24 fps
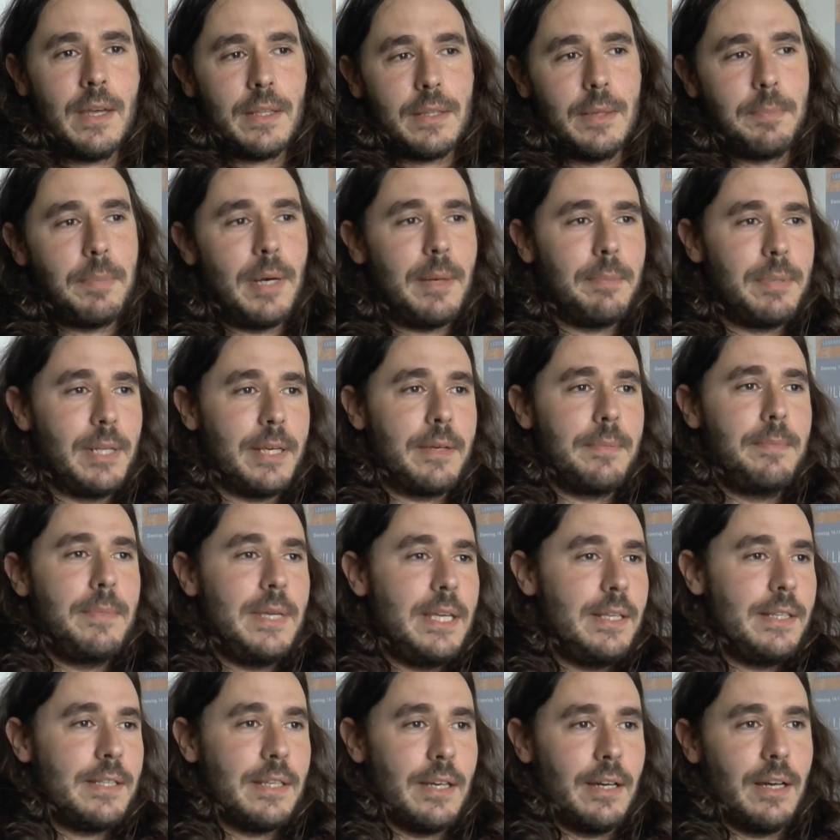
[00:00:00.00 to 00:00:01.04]
The public
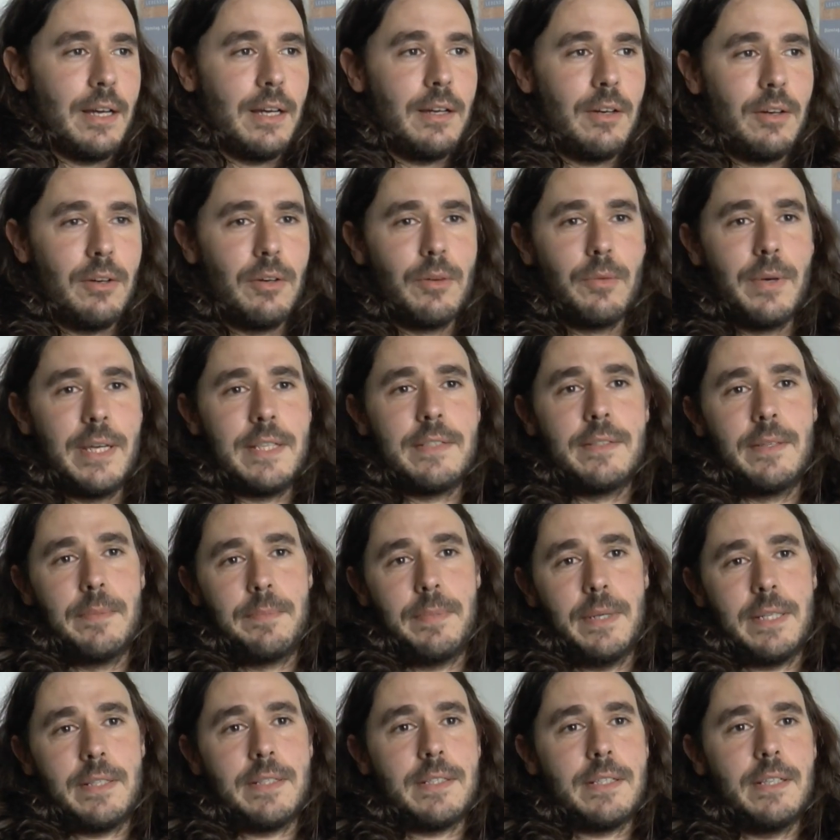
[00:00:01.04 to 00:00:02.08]
media always
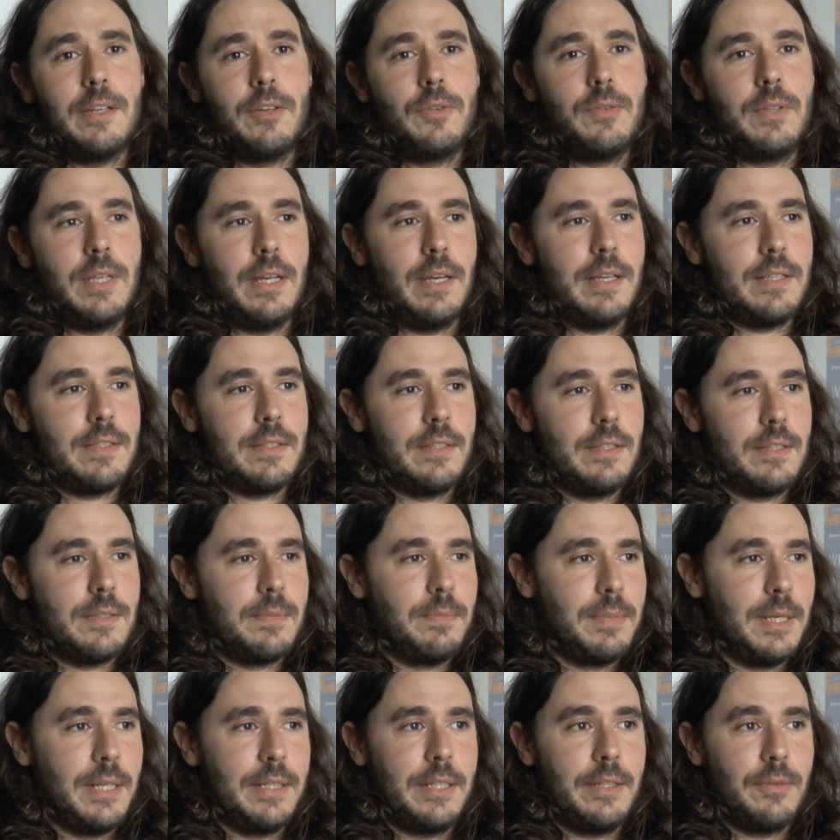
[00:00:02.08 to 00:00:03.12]
depicts Ceuta as this
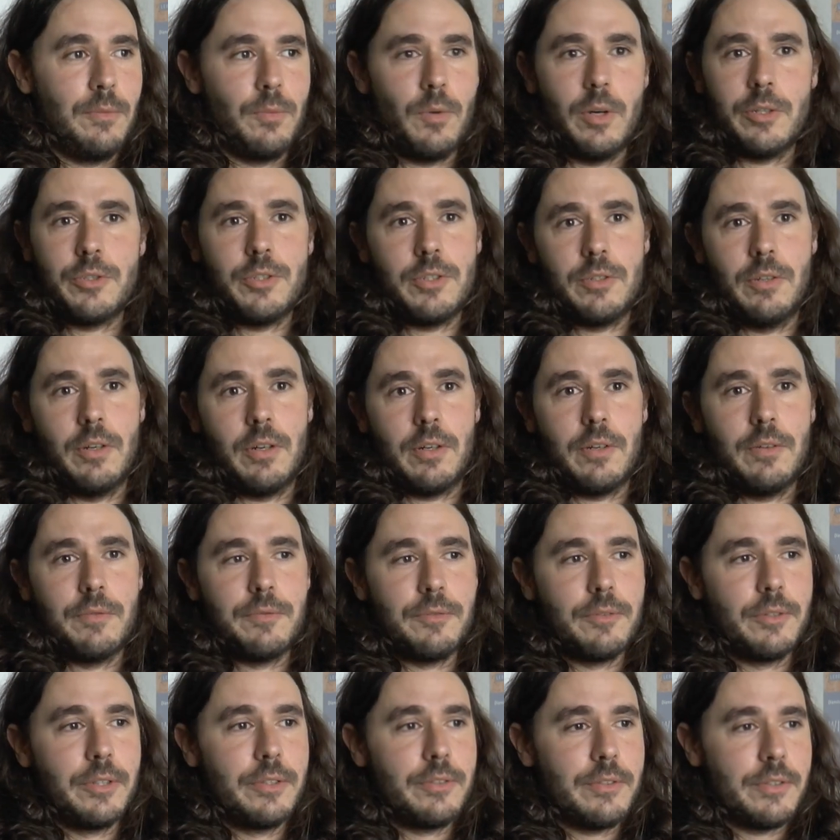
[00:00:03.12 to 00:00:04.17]
bloody watchdog of
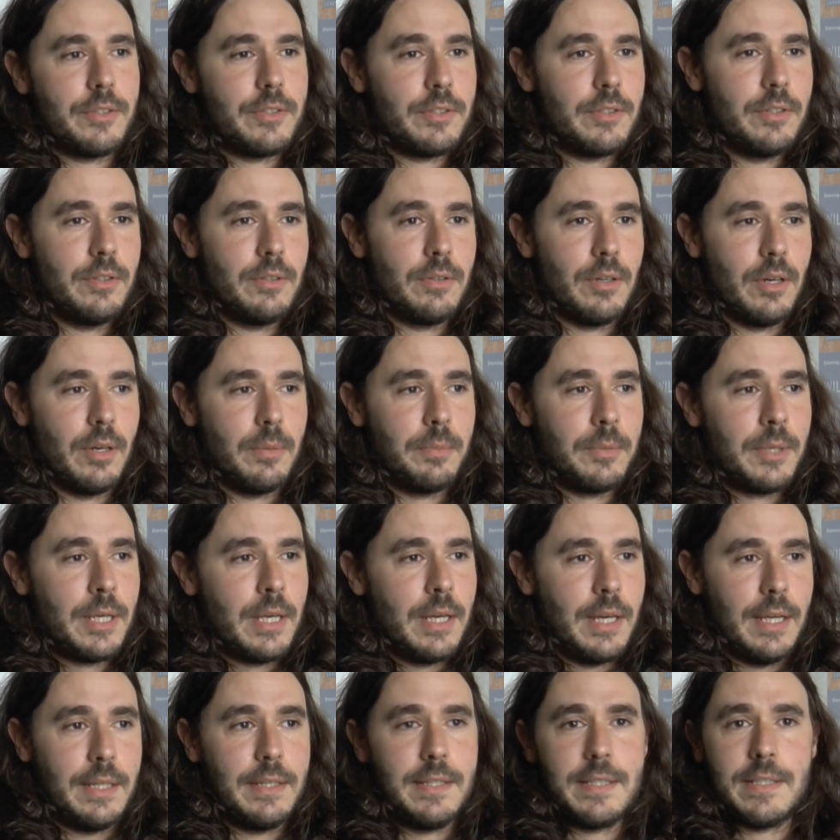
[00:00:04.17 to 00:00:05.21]
Fortress Europe
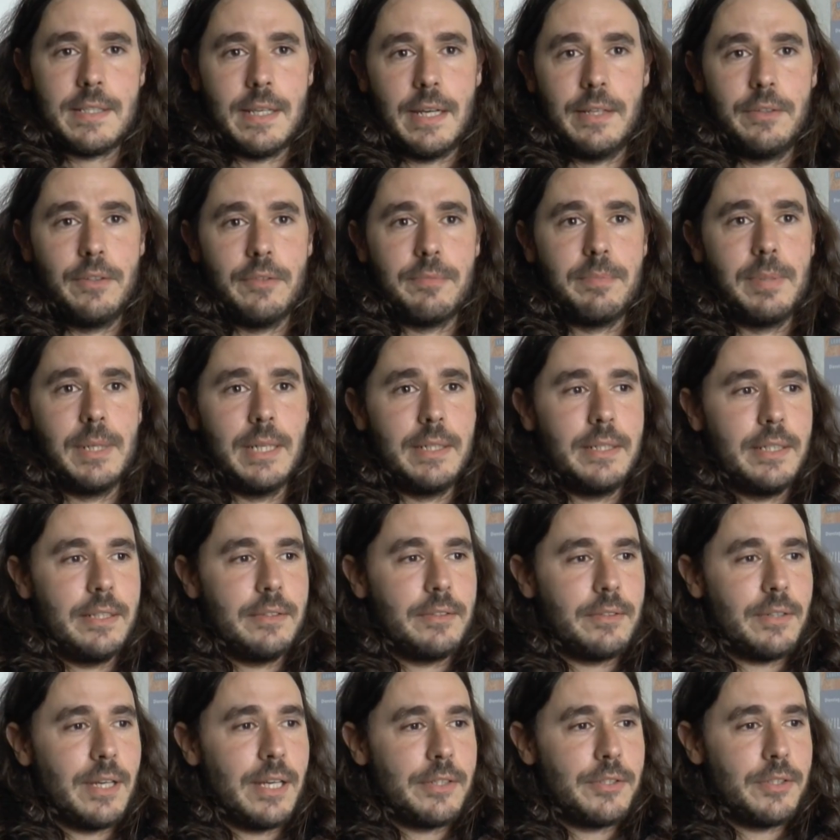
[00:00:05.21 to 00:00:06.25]
and the site of bloody
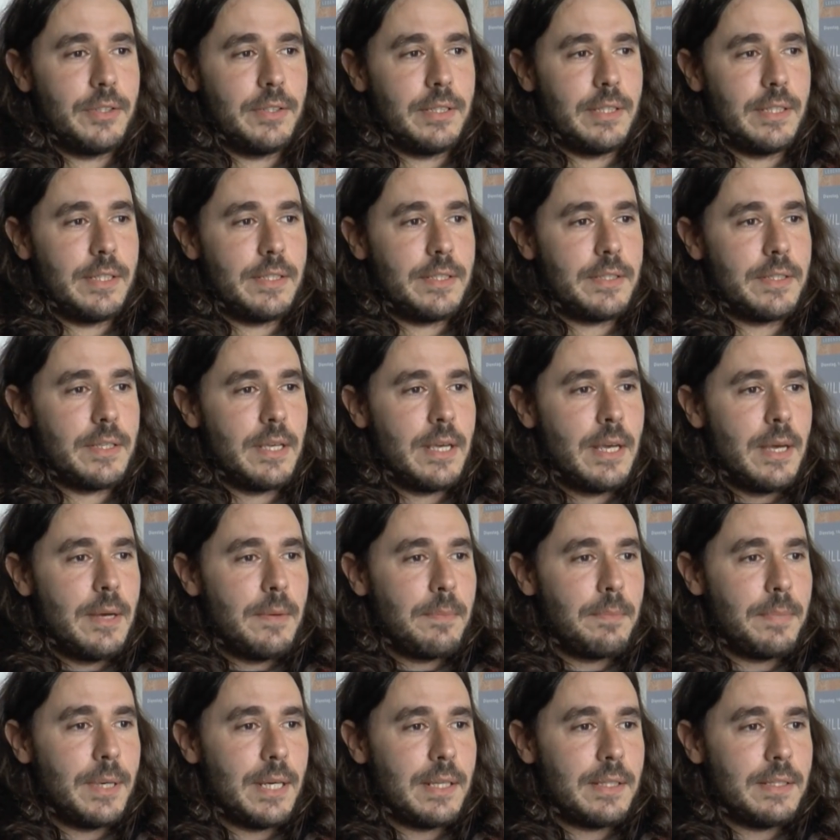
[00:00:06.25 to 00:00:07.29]
tragedies,
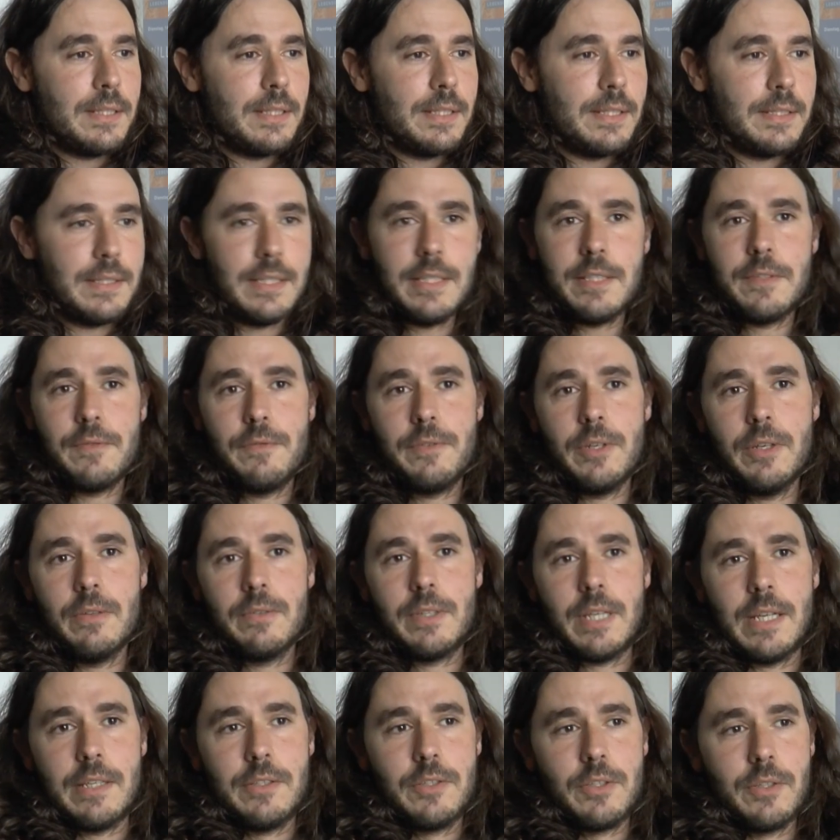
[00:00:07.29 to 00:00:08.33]
but this view
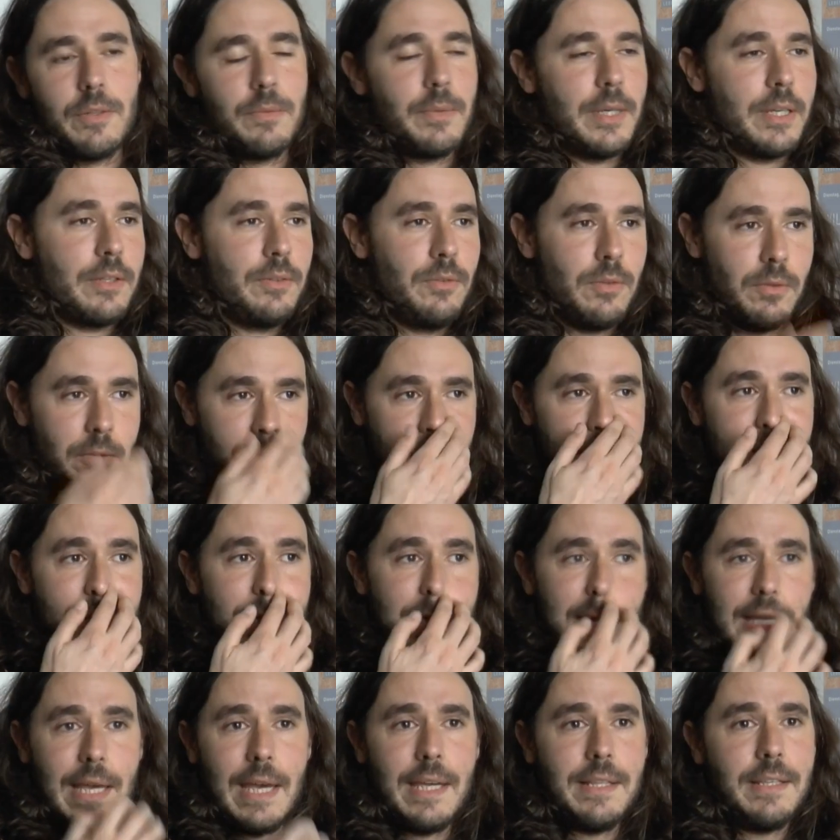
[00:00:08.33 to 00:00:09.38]
tends to ignore
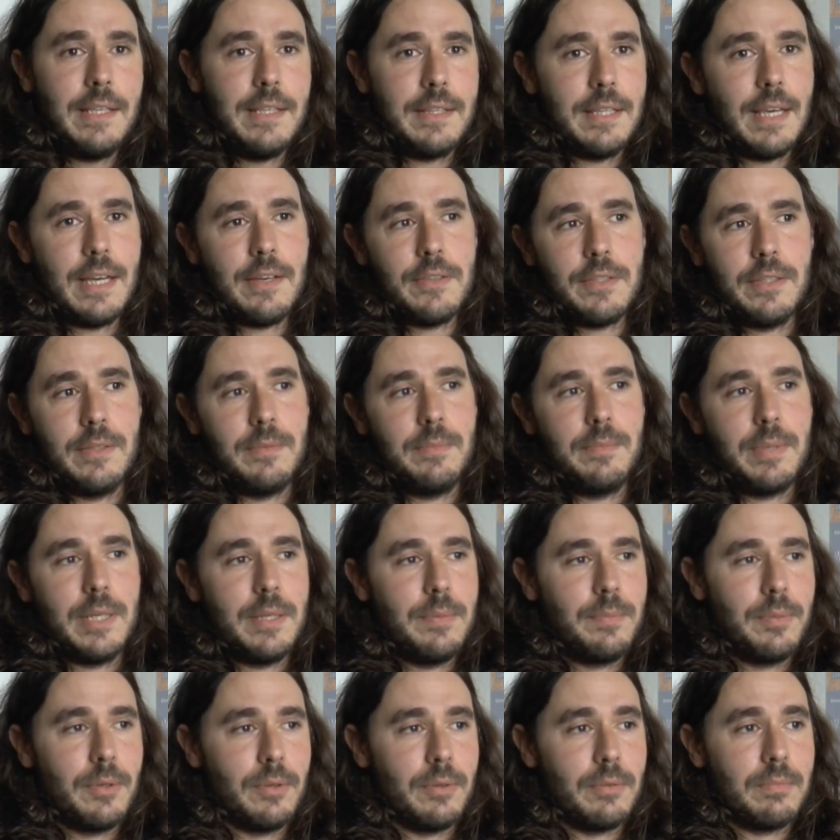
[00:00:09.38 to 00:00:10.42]
the 80,000
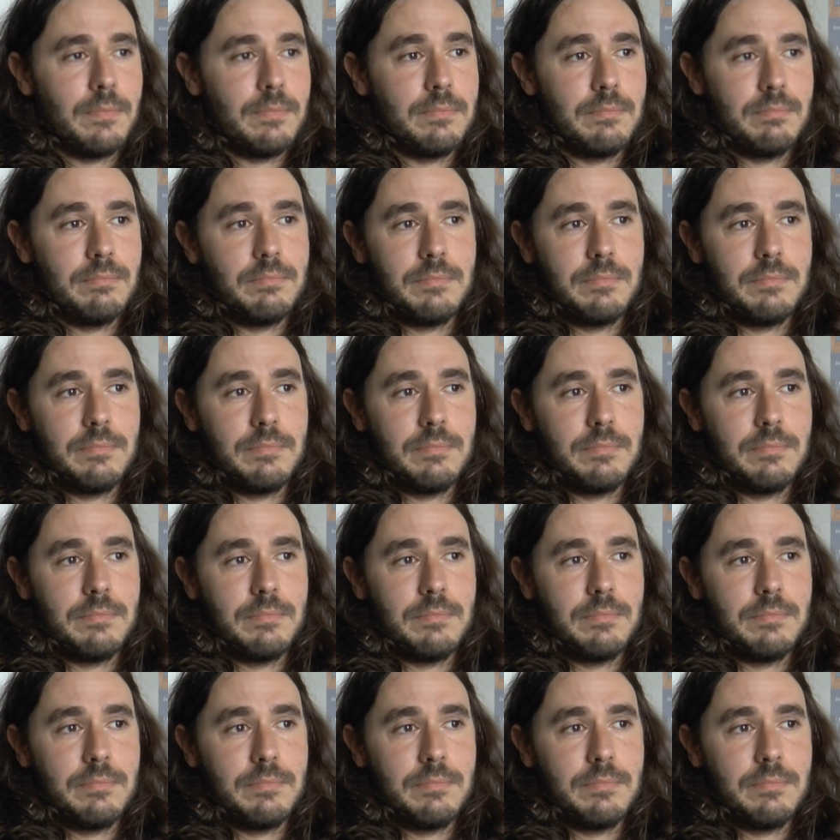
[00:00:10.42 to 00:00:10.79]
people,